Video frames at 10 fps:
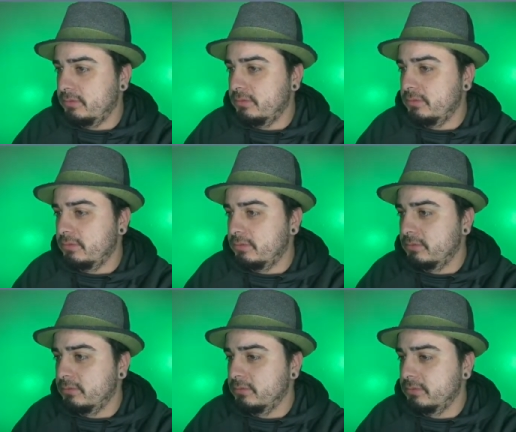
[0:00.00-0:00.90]

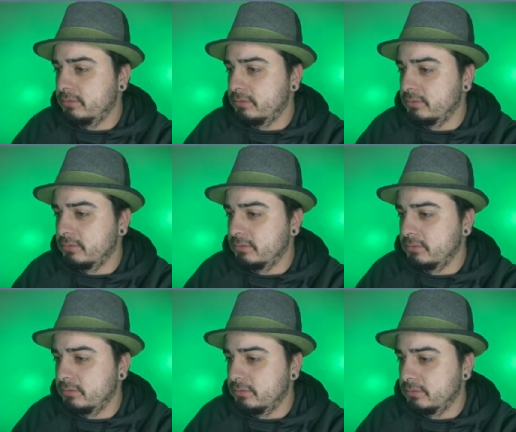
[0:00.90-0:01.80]

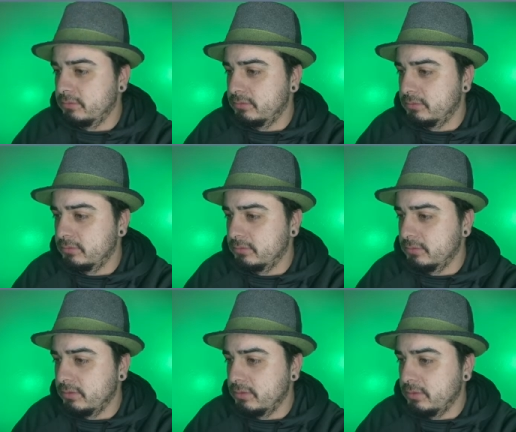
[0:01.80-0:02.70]

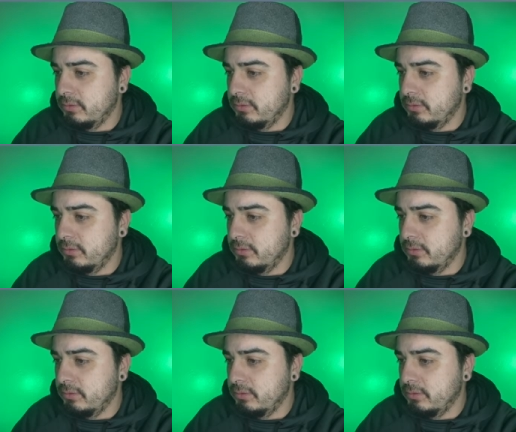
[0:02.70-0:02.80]
Nothing is said.